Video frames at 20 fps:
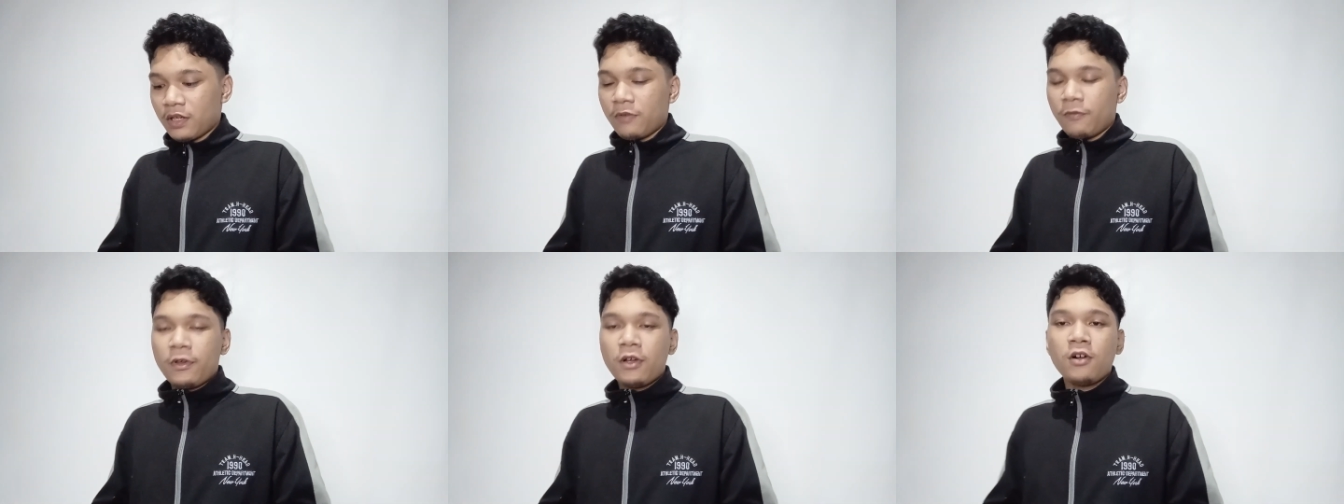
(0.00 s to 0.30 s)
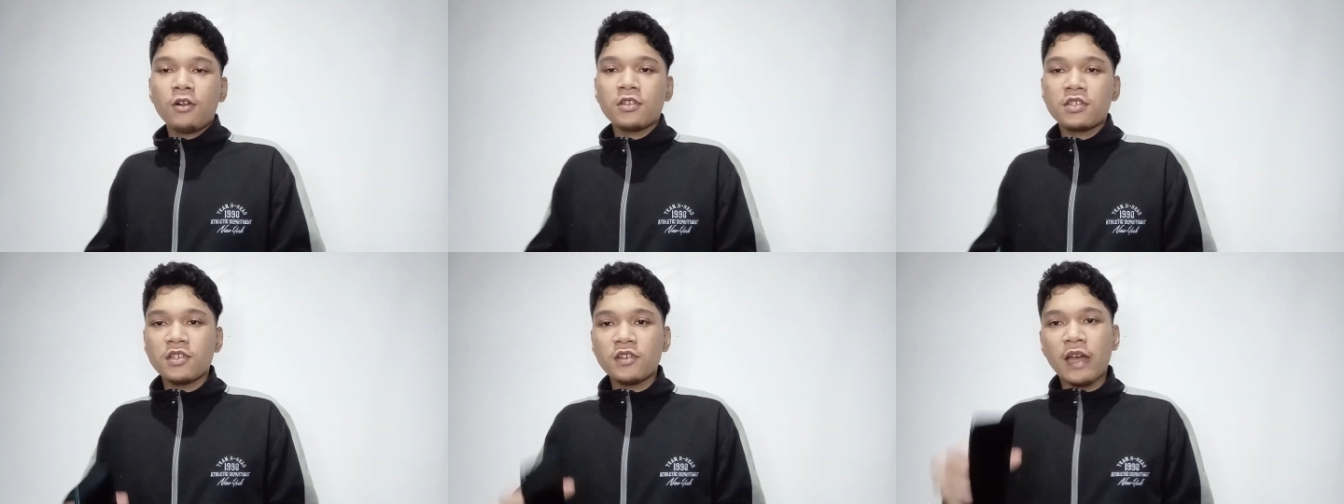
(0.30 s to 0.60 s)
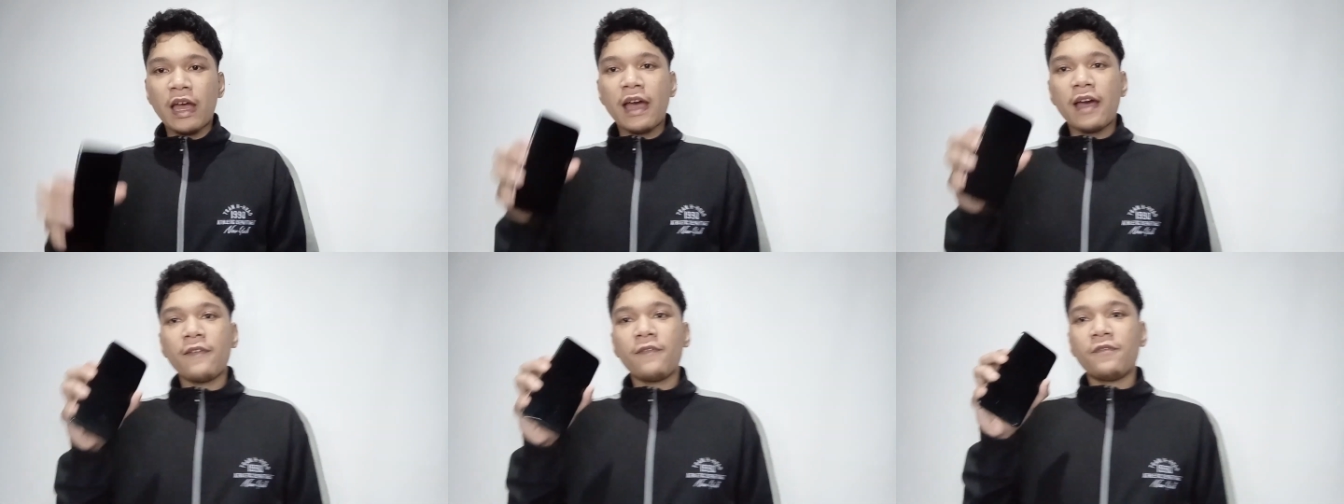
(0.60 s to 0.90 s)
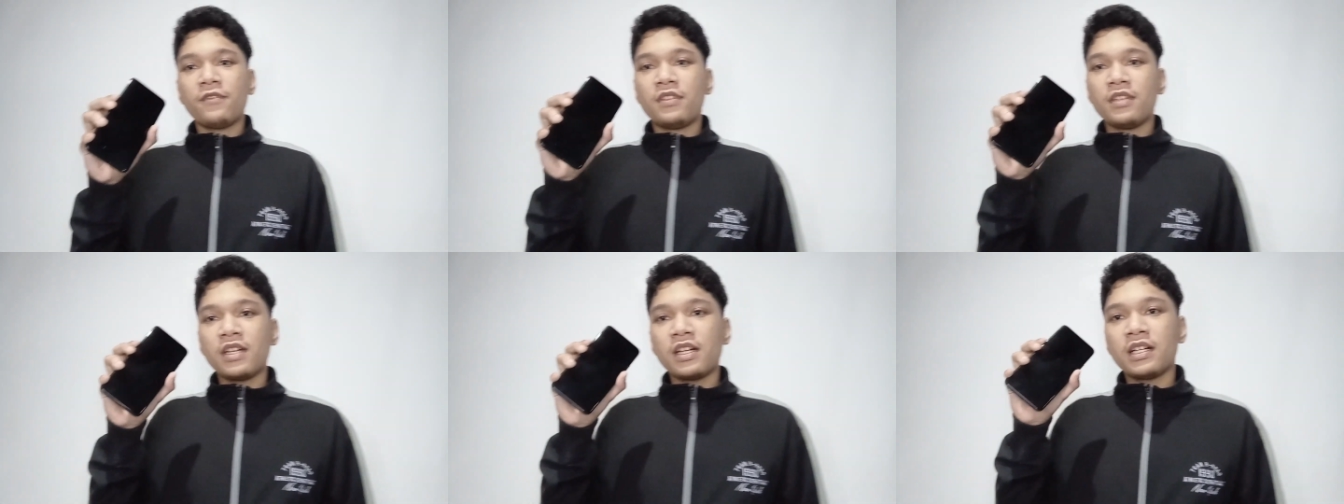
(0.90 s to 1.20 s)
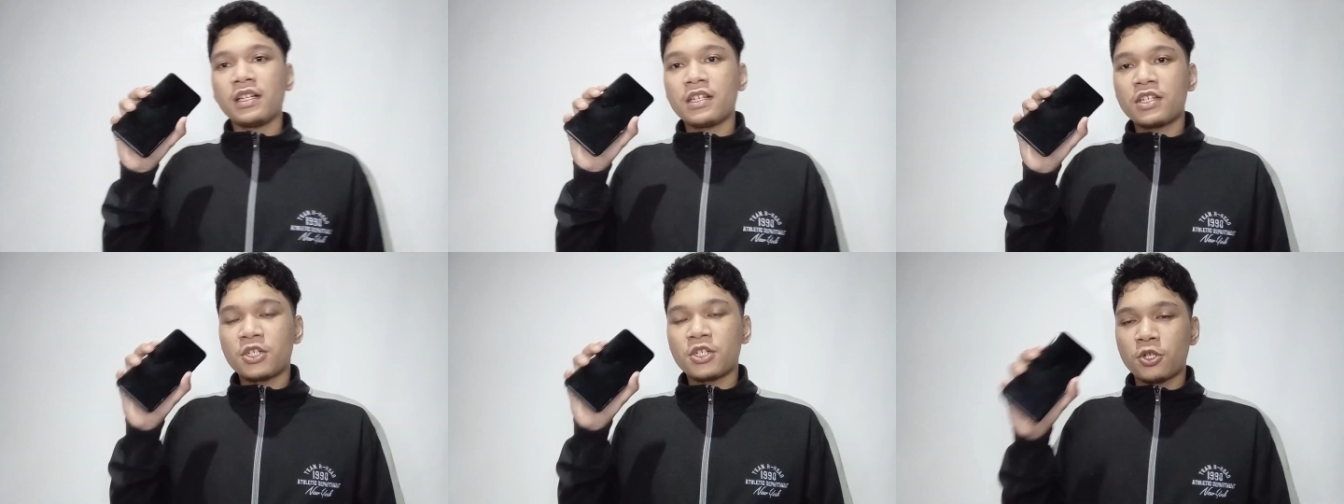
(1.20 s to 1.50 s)
We also have
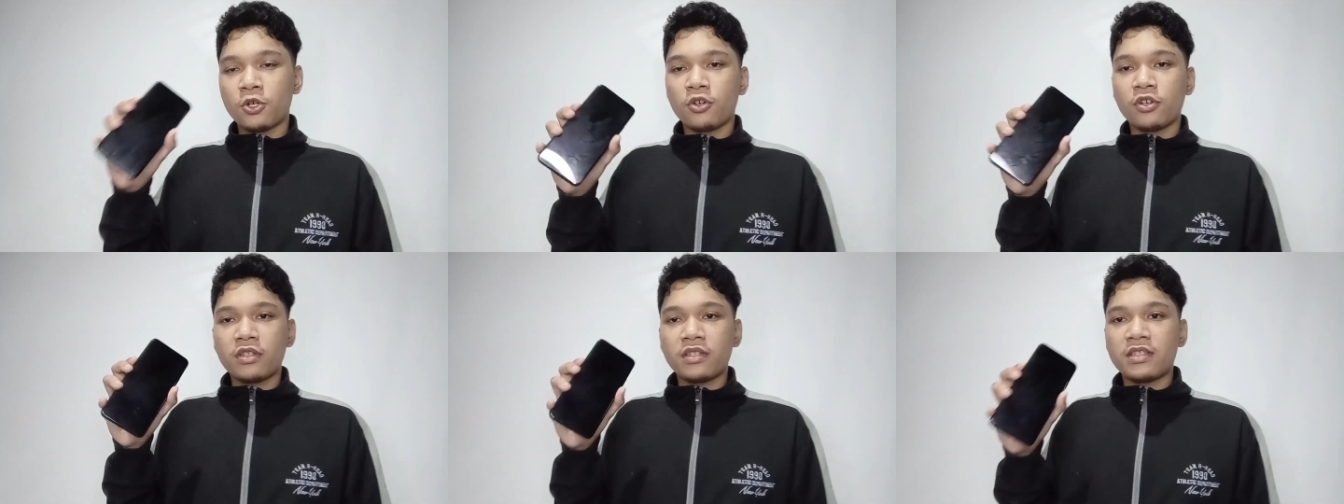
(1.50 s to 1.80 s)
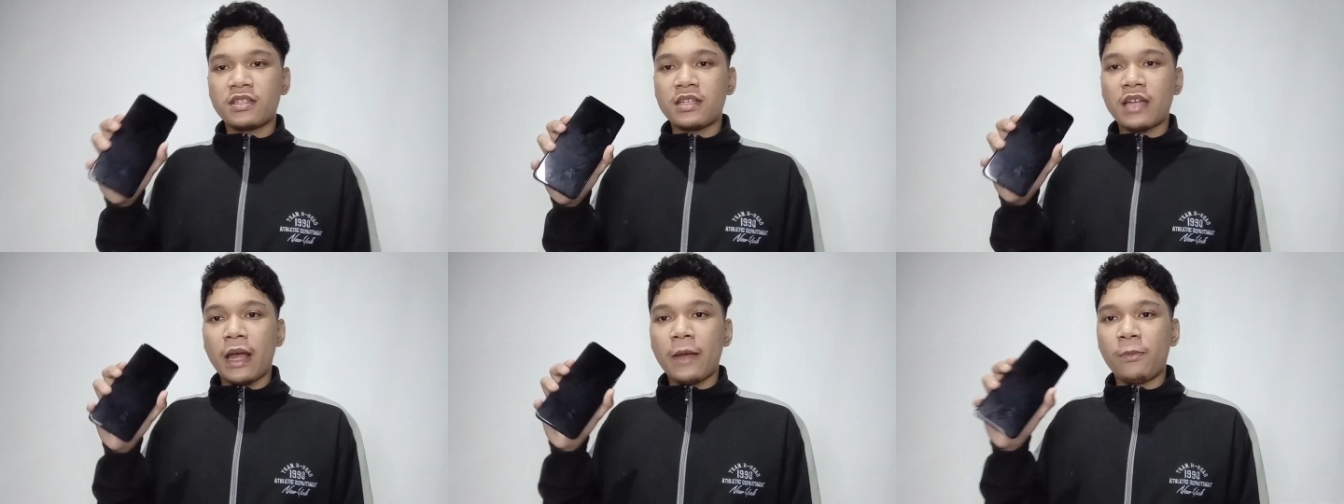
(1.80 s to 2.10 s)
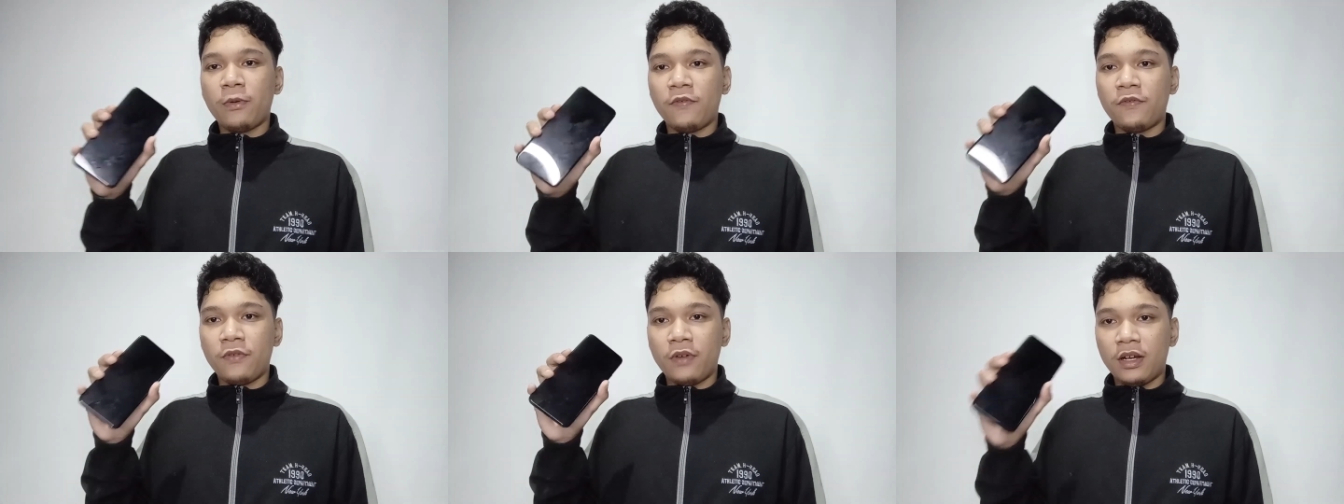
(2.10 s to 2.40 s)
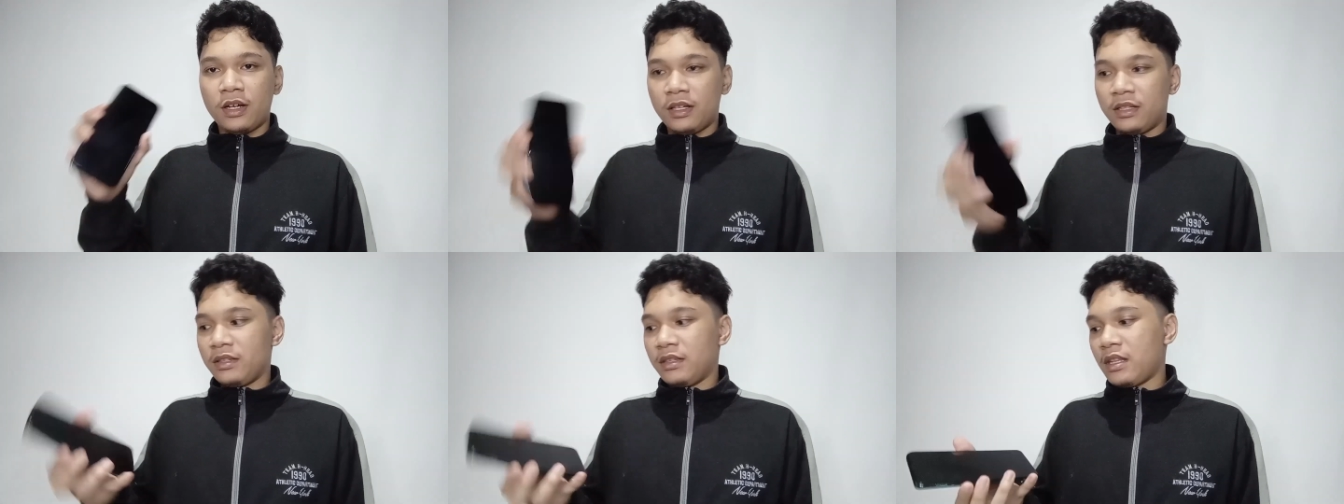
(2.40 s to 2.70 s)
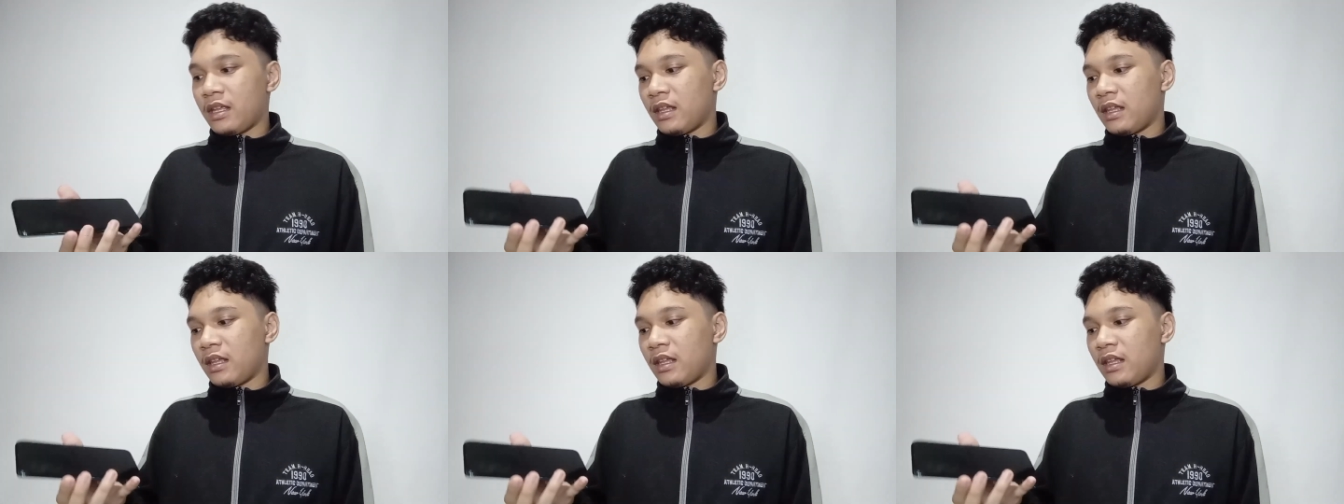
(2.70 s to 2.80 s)
the short type of uh,